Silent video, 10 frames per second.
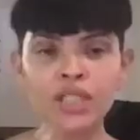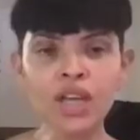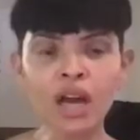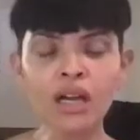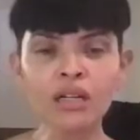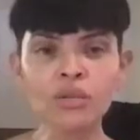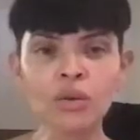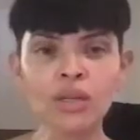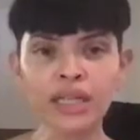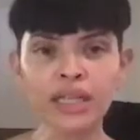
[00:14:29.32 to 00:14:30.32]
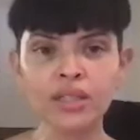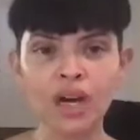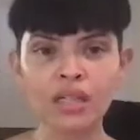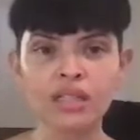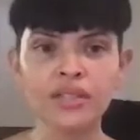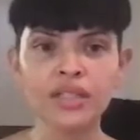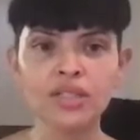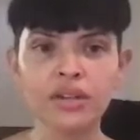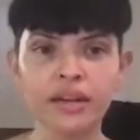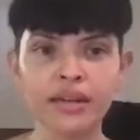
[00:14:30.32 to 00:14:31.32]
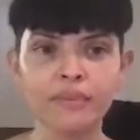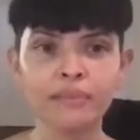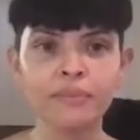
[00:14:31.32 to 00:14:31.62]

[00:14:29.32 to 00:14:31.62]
dogs, or like the dogs of Instagram?